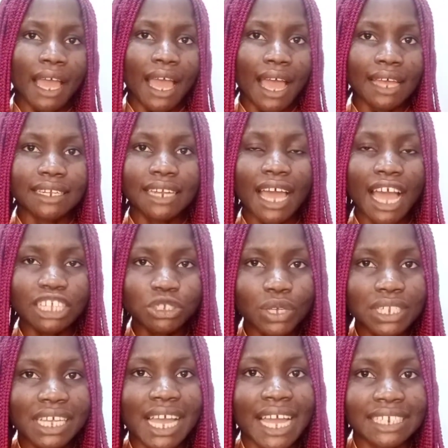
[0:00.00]
and
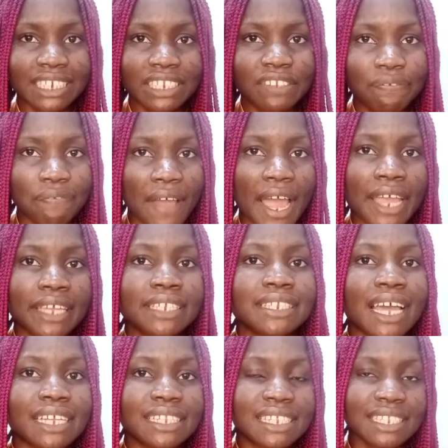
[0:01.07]
actually identify
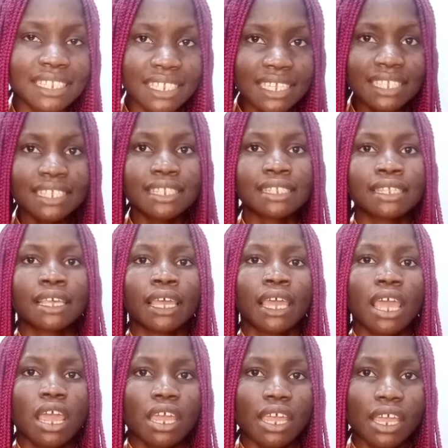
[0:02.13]
that this
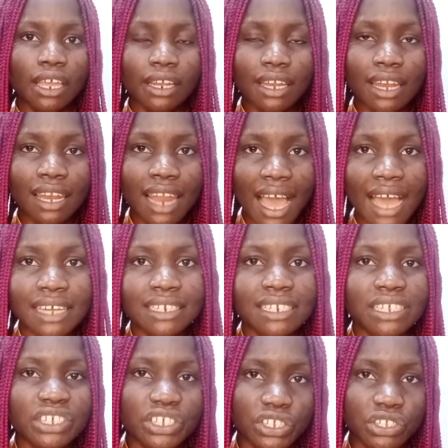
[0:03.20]

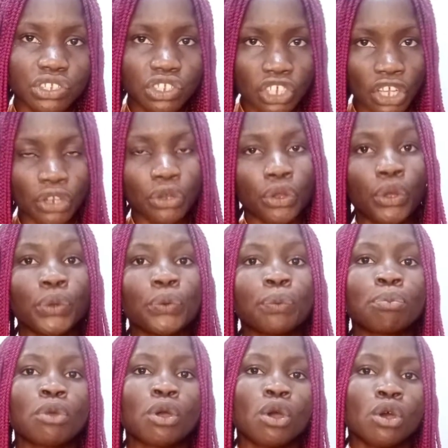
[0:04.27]
land is genuine.
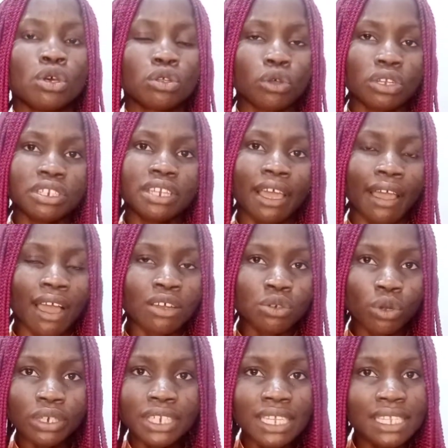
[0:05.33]
So they can
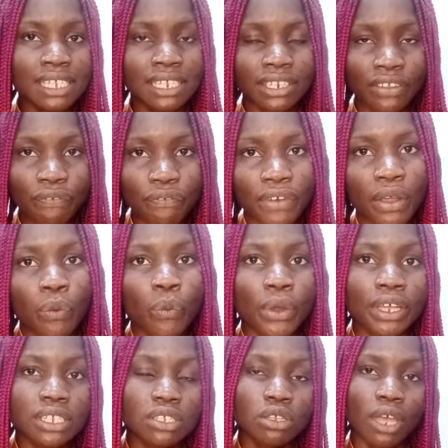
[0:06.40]
do this in different
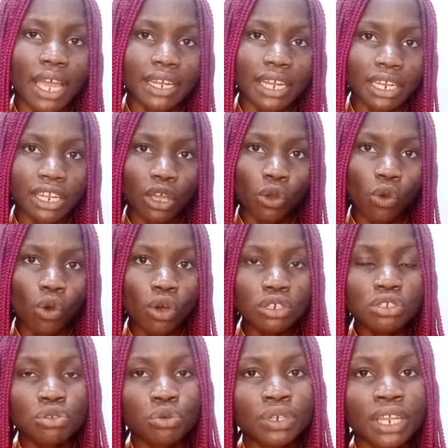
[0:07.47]
ways. Either they
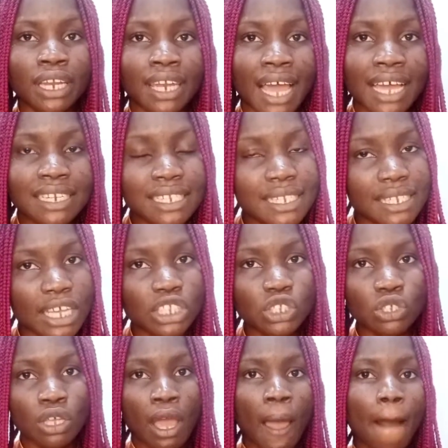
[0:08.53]
go through the land
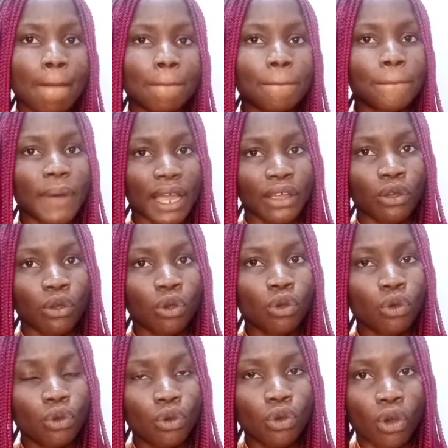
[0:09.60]
search by
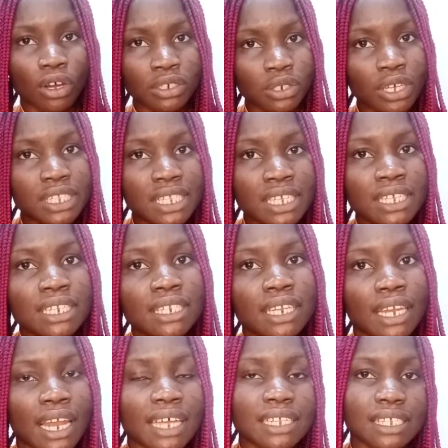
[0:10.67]
conducting
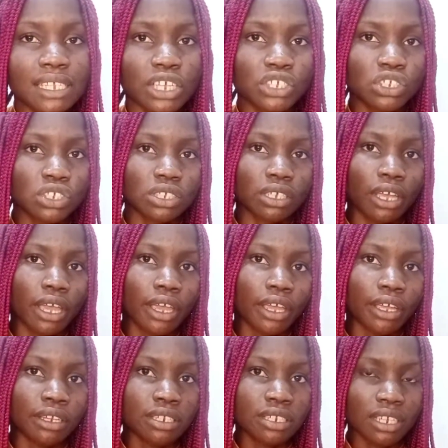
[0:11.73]
the land search
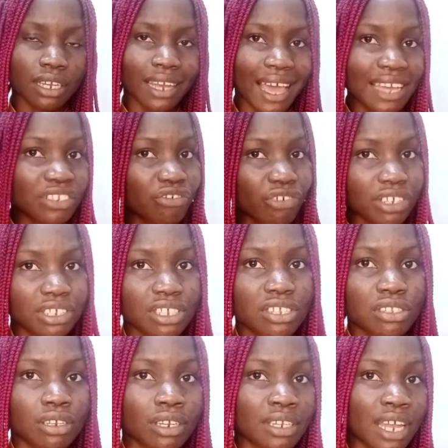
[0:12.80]
in the land
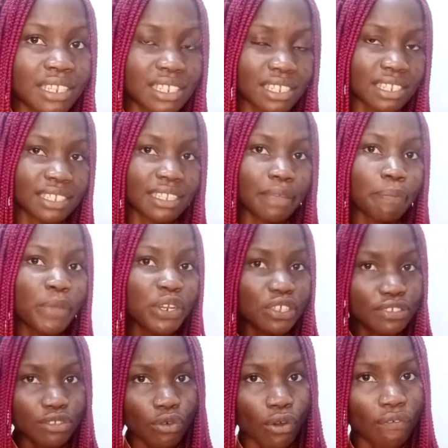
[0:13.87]
registry, that is in the
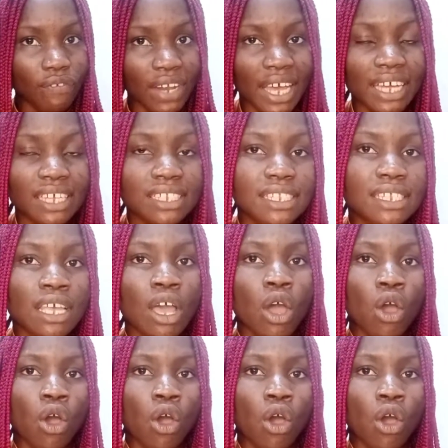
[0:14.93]
Ministry of Lands,